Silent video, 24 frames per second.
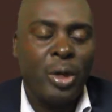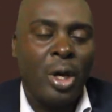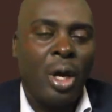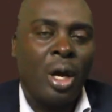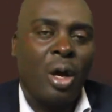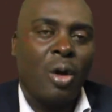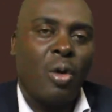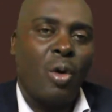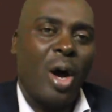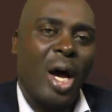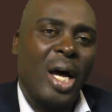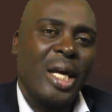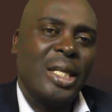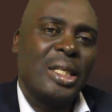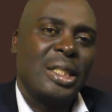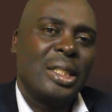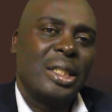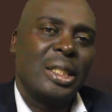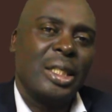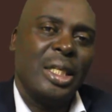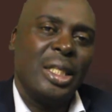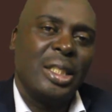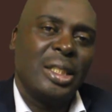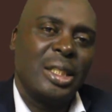Quartz
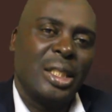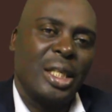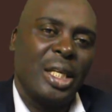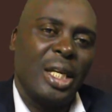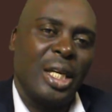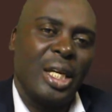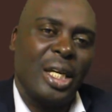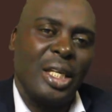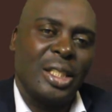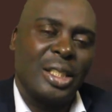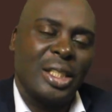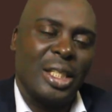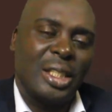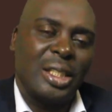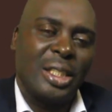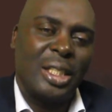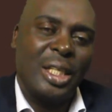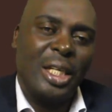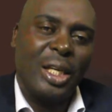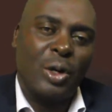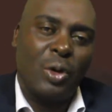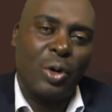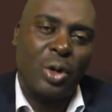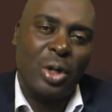is a
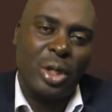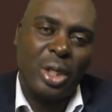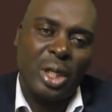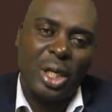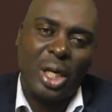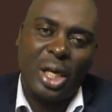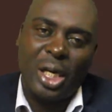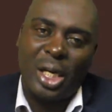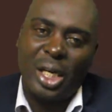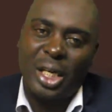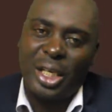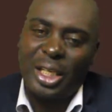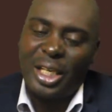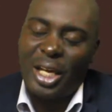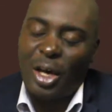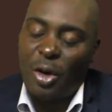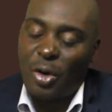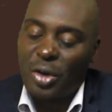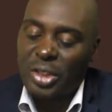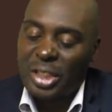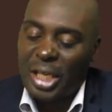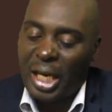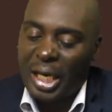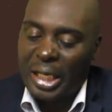silicon
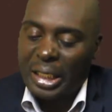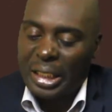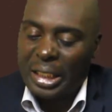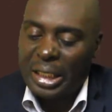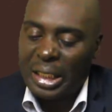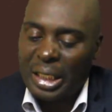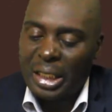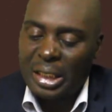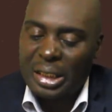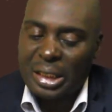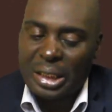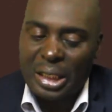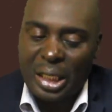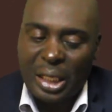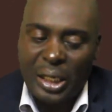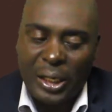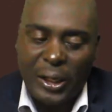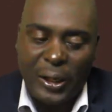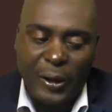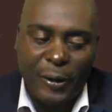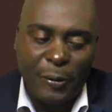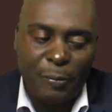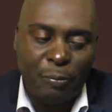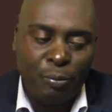dioxide. It's
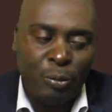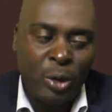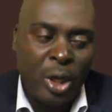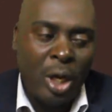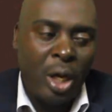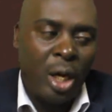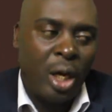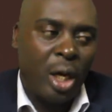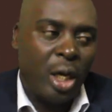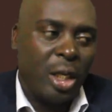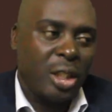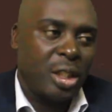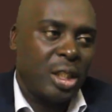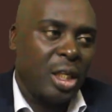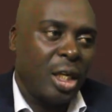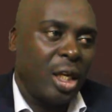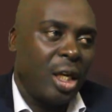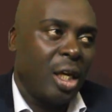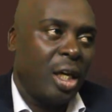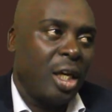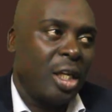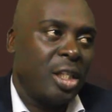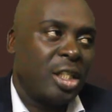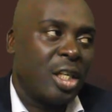
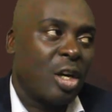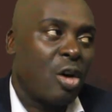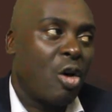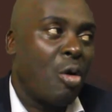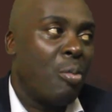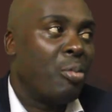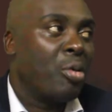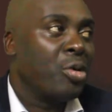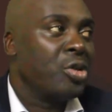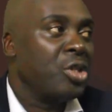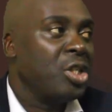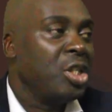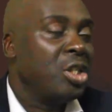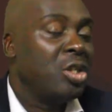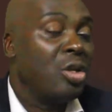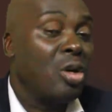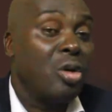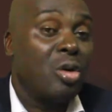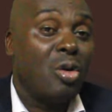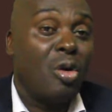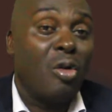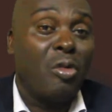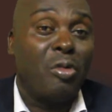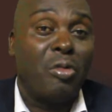a
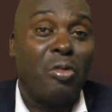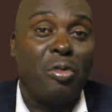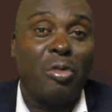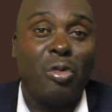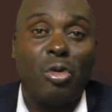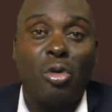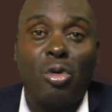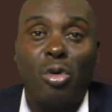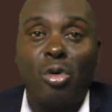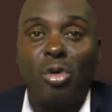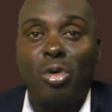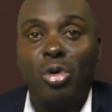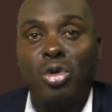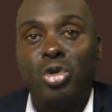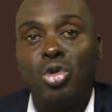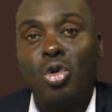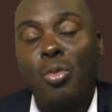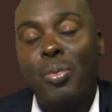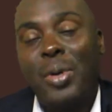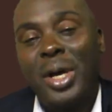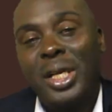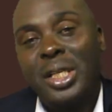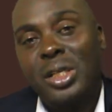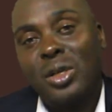composition of two
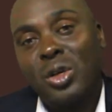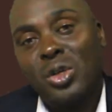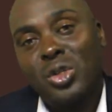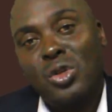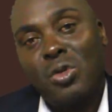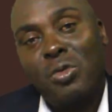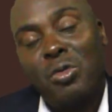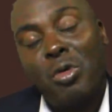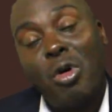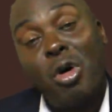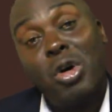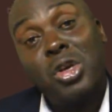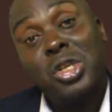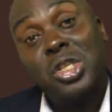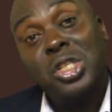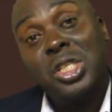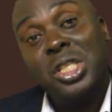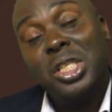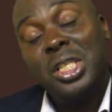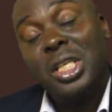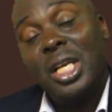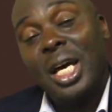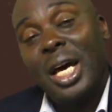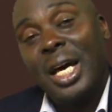particles of
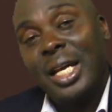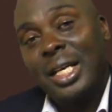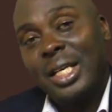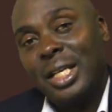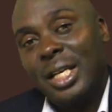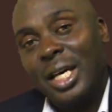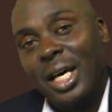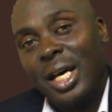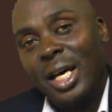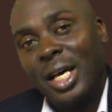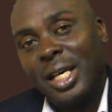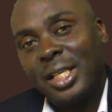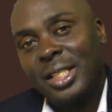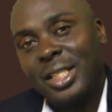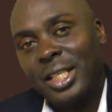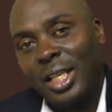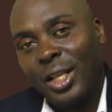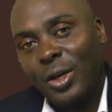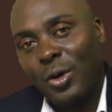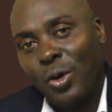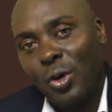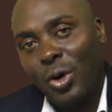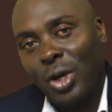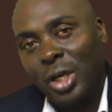oxygen and
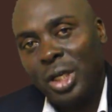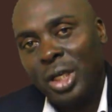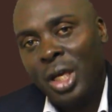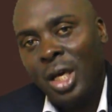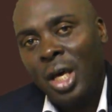silicon.